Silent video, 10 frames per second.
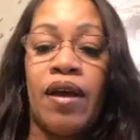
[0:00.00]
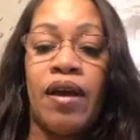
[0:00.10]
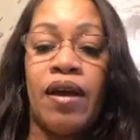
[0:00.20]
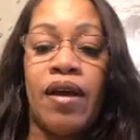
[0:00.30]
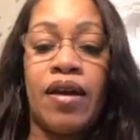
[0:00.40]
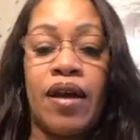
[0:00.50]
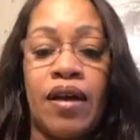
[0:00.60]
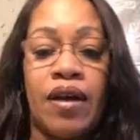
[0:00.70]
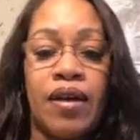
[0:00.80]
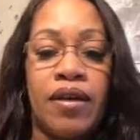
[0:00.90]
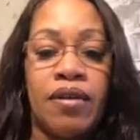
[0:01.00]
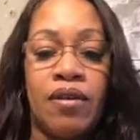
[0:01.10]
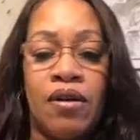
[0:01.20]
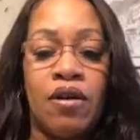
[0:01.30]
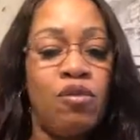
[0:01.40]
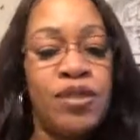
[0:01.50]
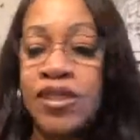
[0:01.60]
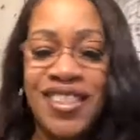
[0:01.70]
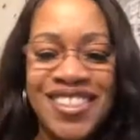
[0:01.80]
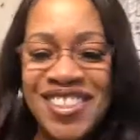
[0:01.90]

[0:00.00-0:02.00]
And I hope to see you